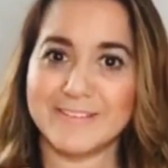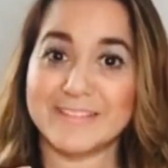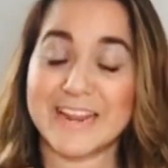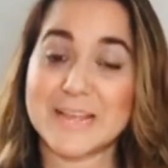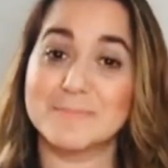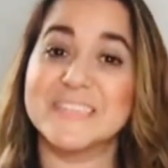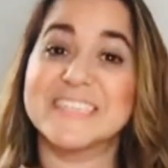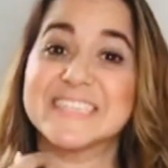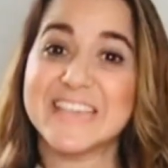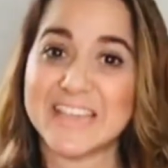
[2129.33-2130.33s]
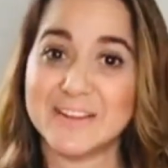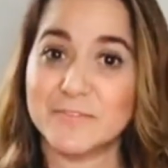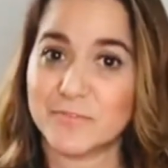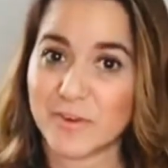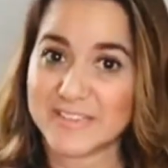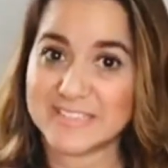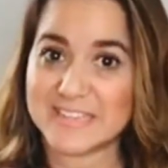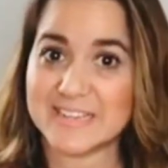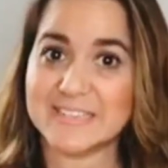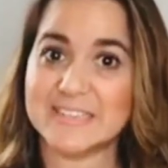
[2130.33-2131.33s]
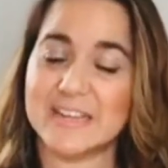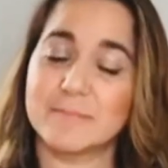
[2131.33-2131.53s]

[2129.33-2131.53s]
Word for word: that I am saying phrases that